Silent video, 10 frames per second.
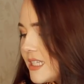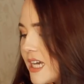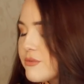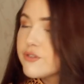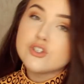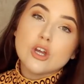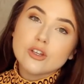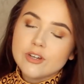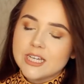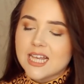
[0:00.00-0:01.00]
In terms of
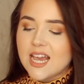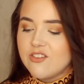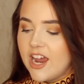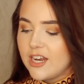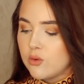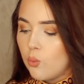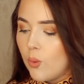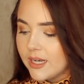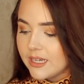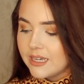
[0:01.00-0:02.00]
genres, I read
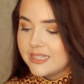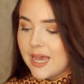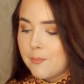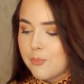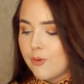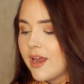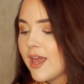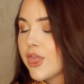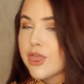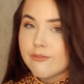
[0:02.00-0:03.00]
one
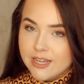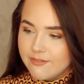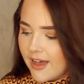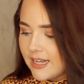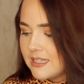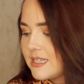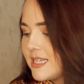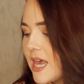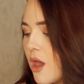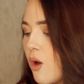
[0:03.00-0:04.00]
contemporary, three
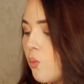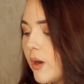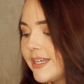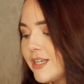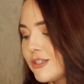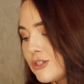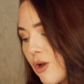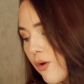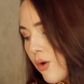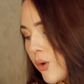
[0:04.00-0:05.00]
fantasy, one
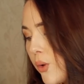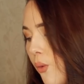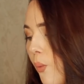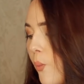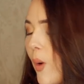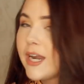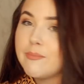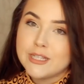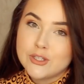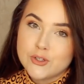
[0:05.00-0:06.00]
historical, one
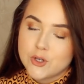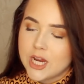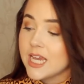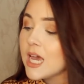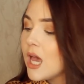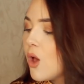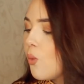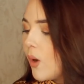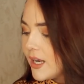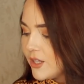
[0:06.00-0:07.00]
mystery,
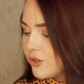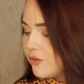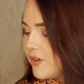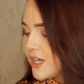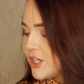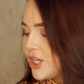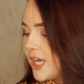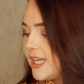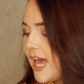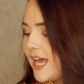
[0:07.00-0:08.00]
one
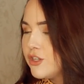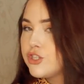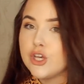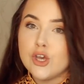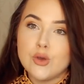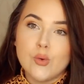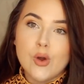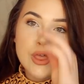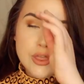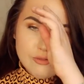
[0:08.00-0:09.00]
non-fiction, and two
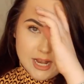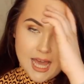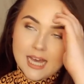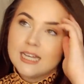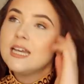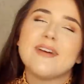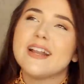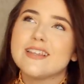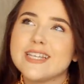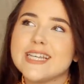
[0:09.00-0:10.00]
thriller.
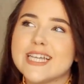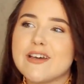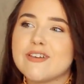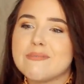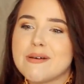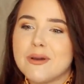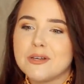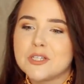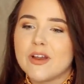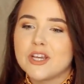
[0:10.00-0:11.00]
Fantasy is definitely my
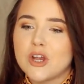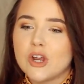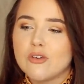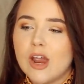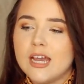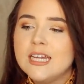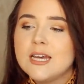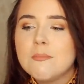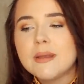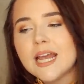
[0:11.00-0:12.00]
most read genre,
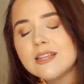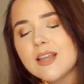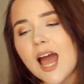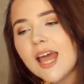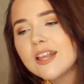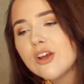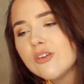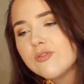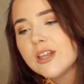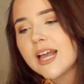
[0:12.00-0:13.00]
but I, I
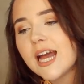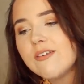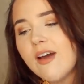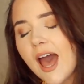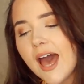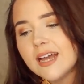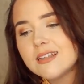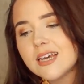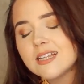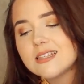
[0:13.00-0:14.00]
don't feel like I've
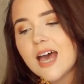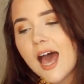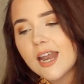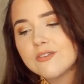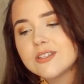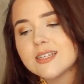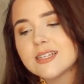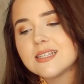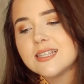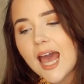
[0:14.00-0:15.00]
had a ton of
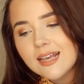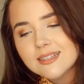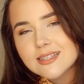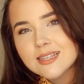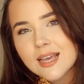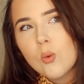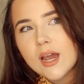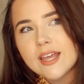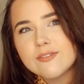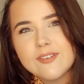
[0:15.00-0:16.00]
success
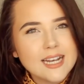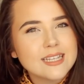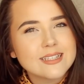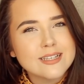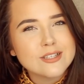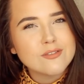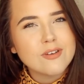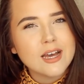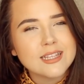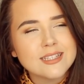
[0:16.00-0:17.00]
with fantasy so
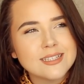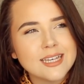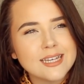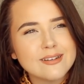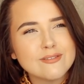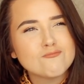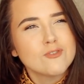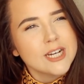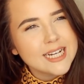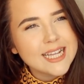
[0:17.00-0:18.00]
far this year,
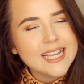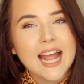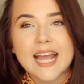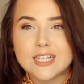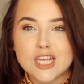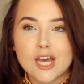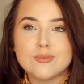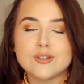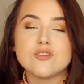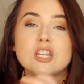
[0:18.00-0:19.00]
really, like in
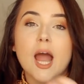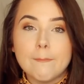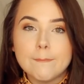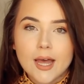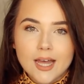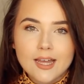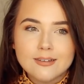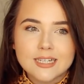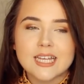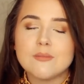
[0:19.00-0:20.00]
terms of number,
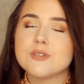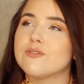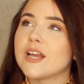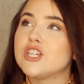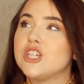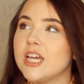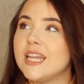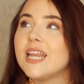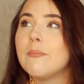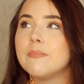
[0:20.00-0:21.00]
in terms of like
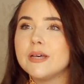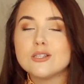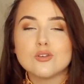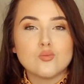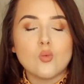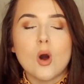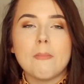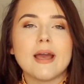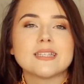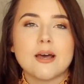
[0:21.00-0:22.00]
sheer numbers of what
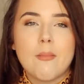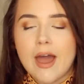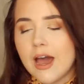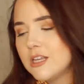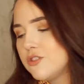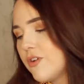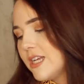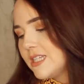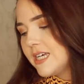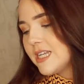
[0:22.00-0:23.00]
makes up my highest
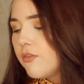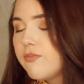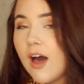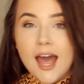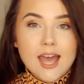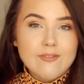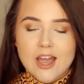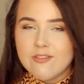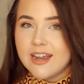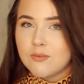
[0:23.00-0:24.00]
rated. Five
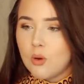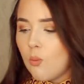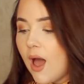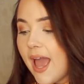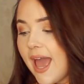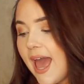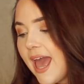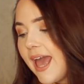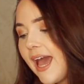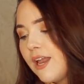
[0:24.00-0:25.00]
I read were Y
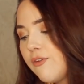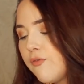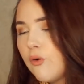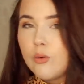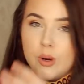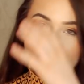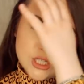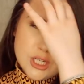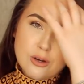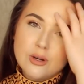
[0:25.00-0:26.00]
A and four were
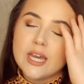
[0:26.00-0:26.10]
adult.